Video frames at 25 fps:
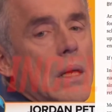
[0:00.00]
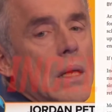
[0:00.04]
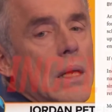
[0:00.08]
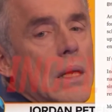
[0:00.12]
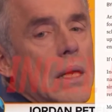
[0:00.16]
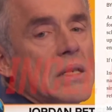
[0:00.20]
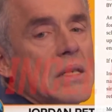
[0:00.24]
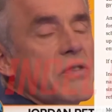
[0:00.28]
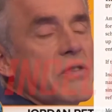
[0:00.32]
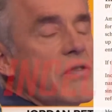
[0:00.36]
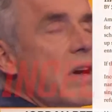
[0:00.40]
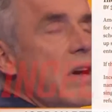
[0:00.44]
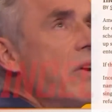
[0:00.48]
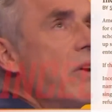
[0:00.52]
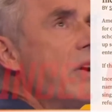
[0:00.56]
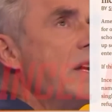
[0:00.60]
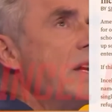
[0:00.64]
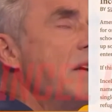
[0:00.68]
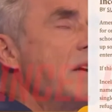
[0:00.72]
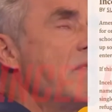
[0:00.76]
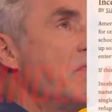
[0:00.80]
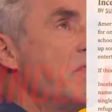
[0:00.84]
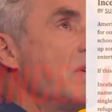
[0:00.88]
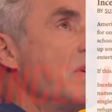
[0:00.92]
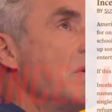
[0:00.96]
It's very
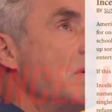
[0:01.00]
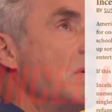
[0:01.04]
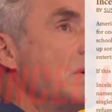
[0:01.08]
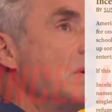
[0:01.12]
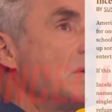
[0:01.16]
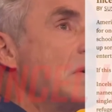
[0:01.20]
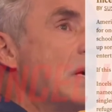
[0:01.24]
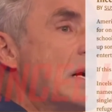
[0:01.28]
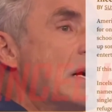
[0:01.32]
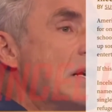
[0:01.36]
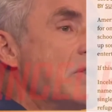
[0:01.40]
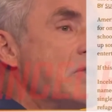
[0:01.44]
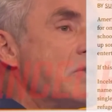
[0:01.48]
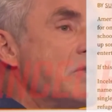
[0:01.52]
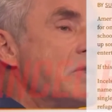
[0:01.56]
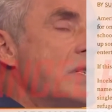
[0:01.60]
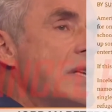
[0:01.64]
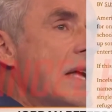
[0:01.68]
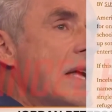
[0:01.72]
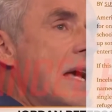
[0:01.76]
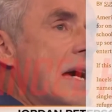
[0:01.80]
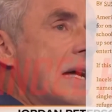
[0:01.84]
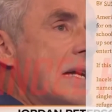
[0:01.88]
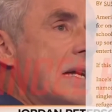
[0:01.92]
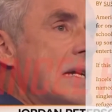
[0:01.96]
difficult to
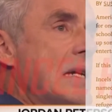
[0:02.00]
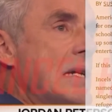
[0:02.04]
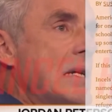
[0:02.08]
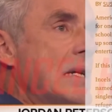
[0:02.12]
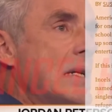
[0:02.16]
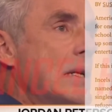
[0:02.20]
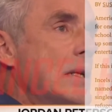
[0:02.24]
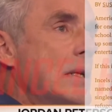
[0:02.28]
understand